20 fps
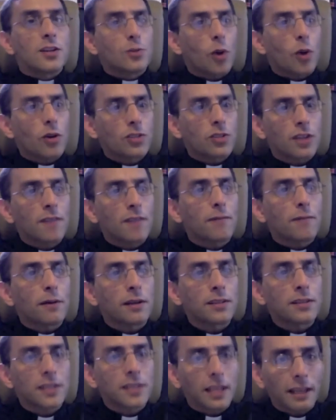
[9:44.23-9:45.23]
So our
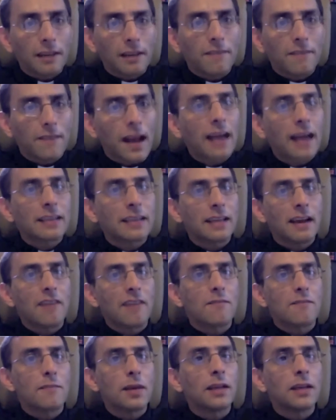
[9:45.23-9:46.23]
sufferings can in fact
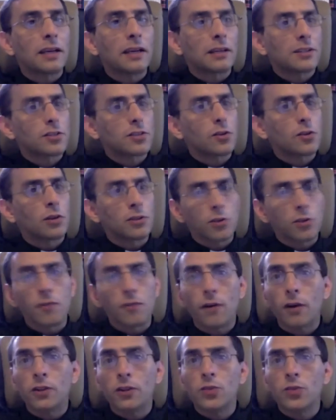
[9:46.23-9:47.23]
have meaning, so
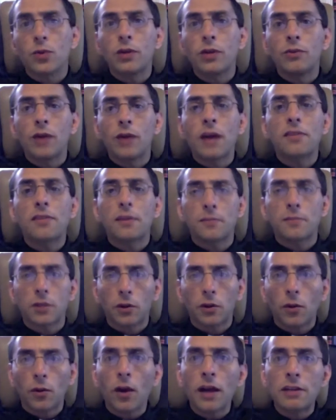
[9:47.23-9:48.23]
insofar as we unite them
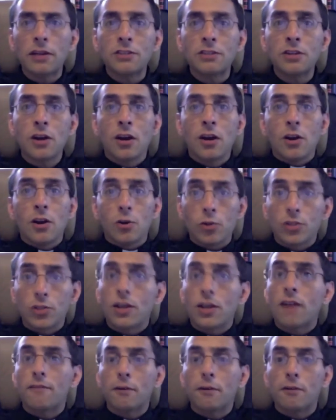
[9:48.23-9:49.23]
to Christ who
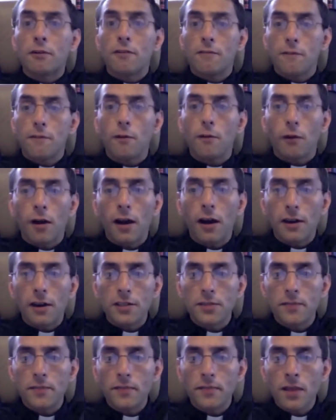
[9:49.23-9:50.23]
suffered for
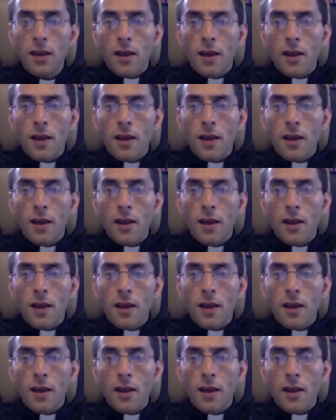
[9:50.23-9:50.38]
us.